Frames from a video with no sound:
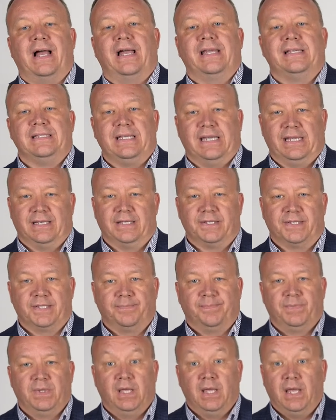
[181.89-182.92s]
ideas.
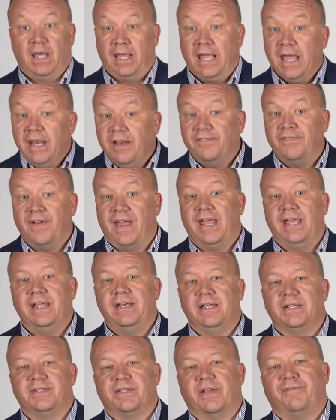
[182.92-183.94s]

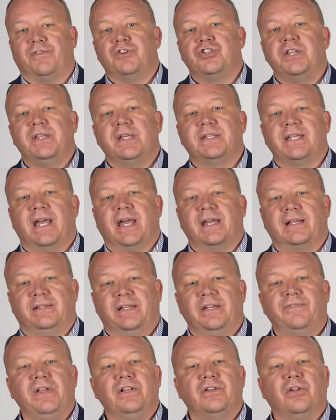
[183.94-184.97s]
Innovate is a Virginia Tech
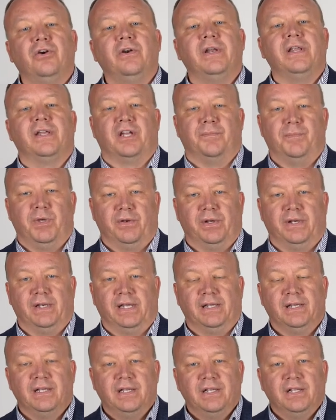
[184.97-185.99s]
living learning
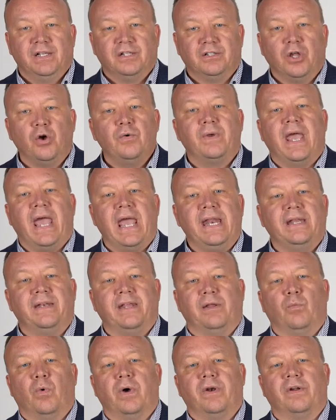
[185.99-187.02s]
community located
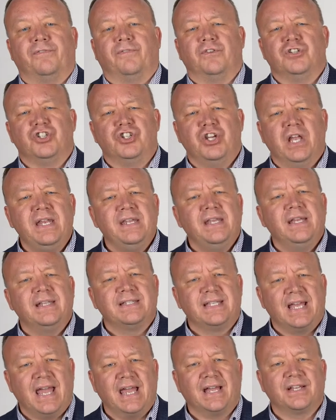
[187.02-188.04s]
in one of Virginia
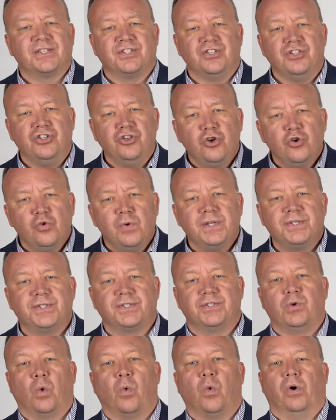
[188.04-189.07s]
Tech's
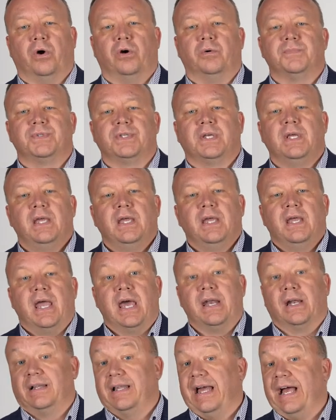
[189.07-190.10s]
newest dorms
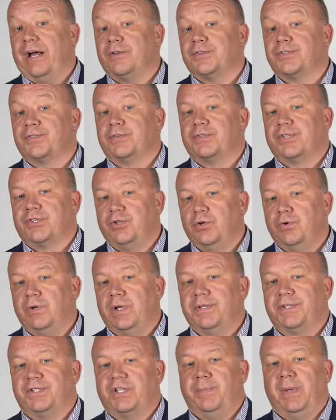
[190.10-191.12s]
and allows
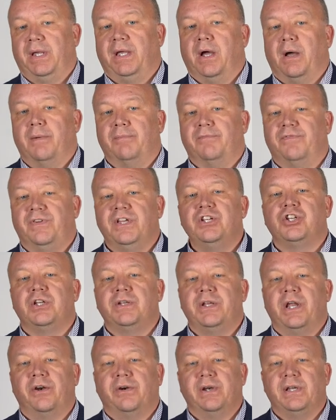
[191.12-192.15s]
students to become
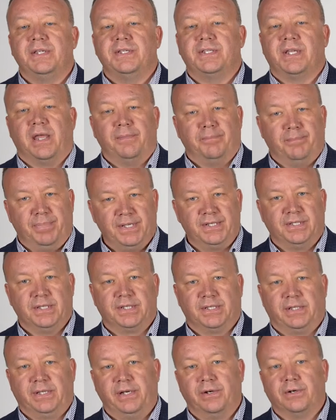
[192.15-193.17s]
visionaries and
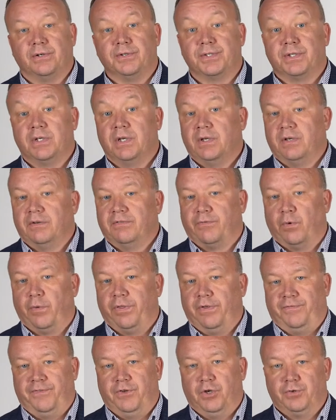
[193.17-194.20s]
business leaders for
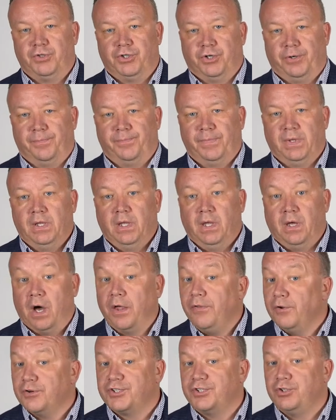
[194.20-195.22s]
the future.
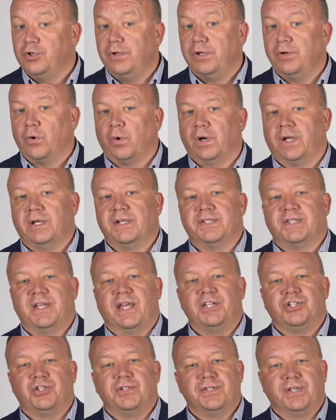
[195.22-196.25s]
Other student
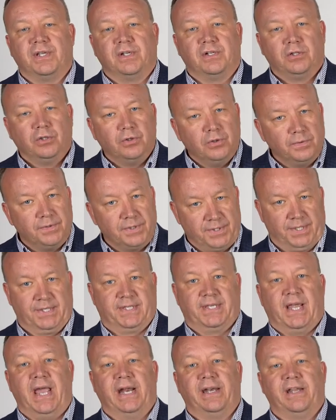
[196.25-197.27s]
organizations include
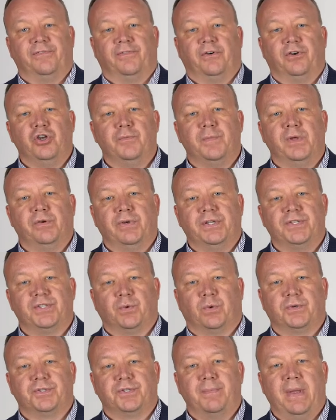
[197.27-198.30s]
Society for Human
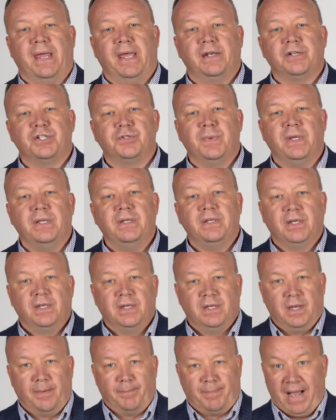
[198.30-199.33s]
Resource Management,
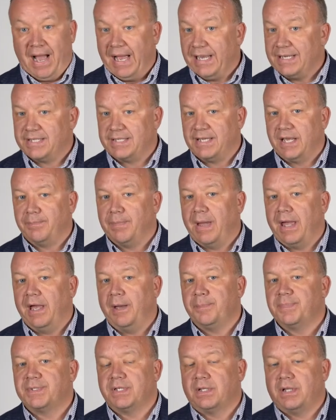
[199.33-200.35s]
Pi Sigma
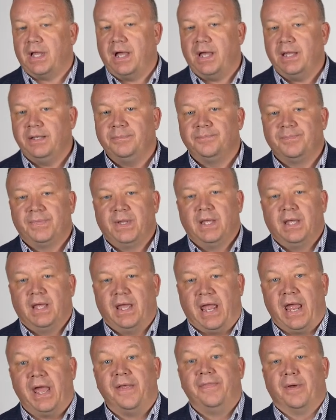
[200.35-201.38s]
Epsilon,
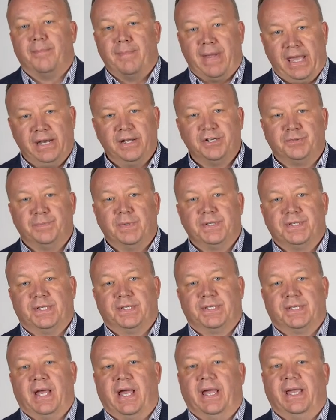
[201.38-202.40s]
and the Management
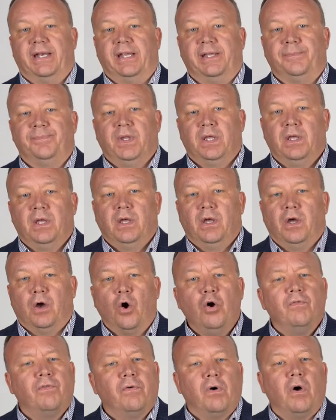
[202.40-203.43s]
Society.
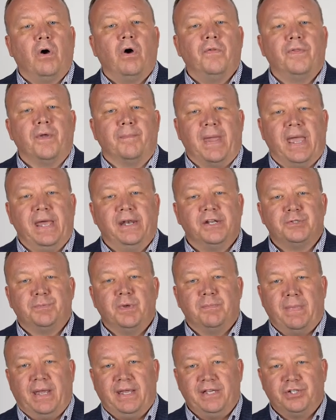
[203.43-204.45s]
Overall, the
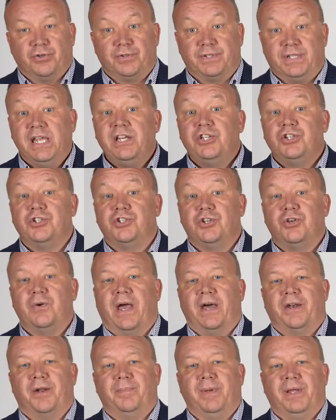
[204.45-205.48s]
management major teaches you
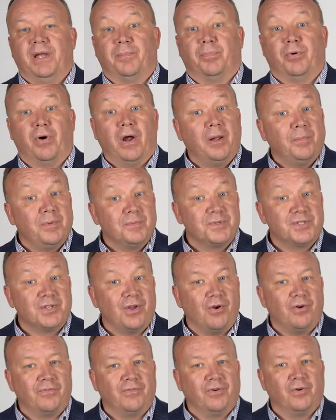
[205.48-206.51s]
how to be a problem
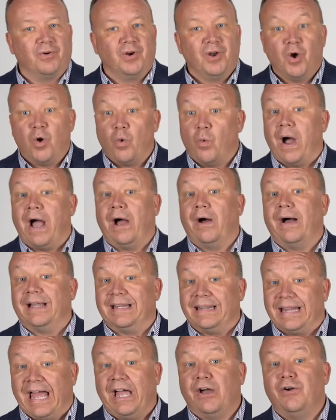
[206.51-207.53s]
solver while
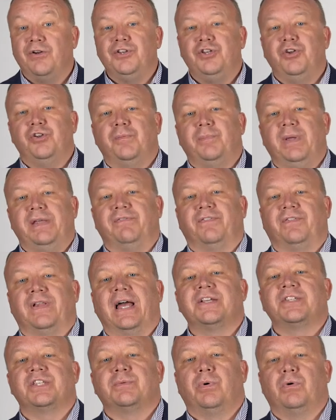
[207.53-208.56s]
allowing you to be
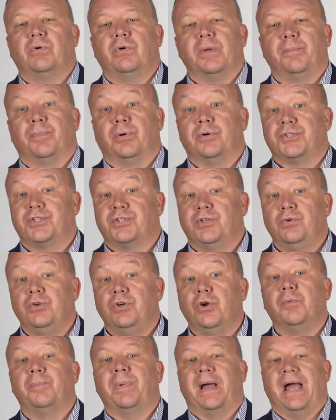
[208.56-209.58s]
flexible and pursue
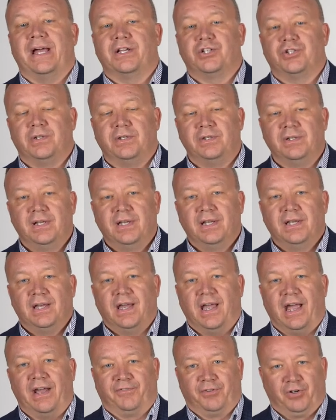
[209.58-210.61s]
your passion
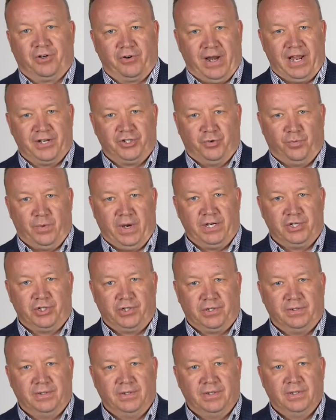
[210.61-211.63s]
after
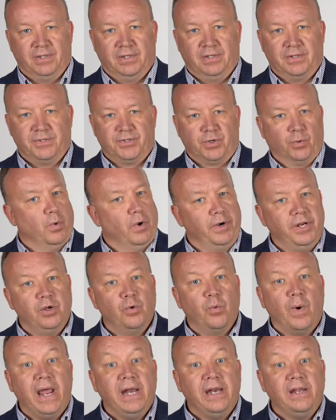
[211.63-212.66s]
graduation. So what are you
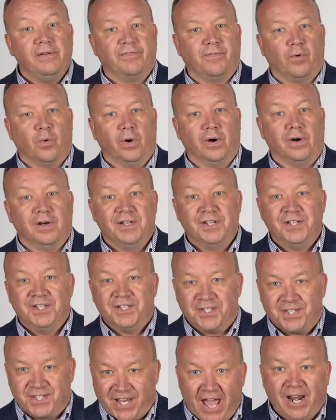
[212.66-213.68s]
waiting for?
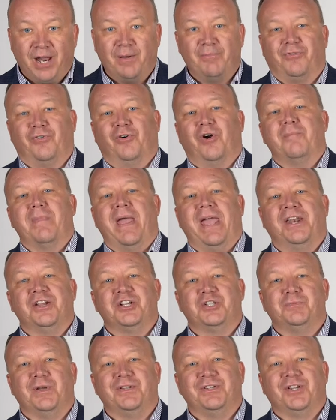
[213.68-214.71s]
Sign up for a
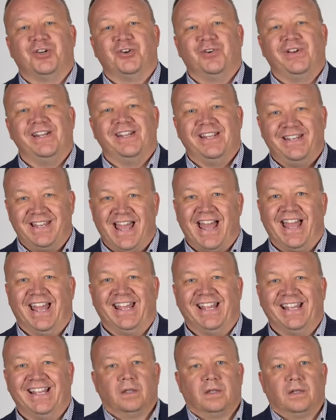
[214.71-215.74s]
management degree today.
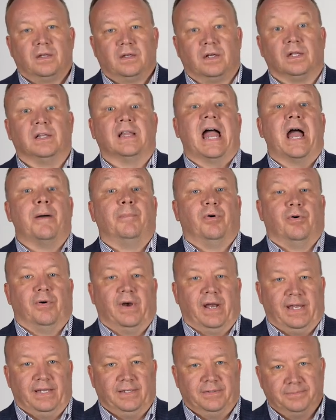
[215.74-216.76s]

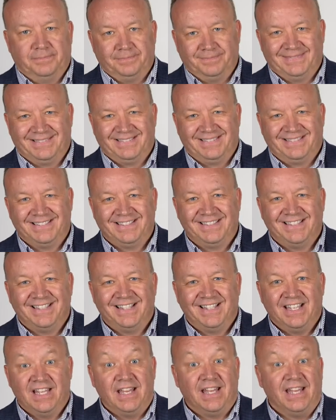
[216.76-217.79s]
Collaborate,
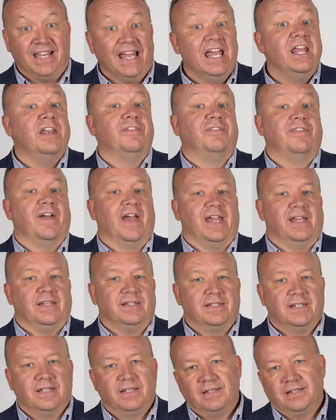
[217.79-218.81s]

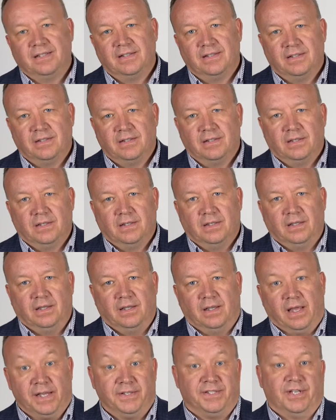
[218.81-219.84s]
innovate,
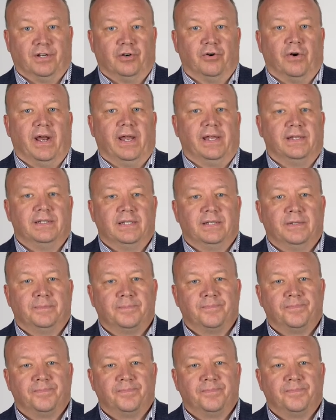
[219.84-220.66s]
integrate.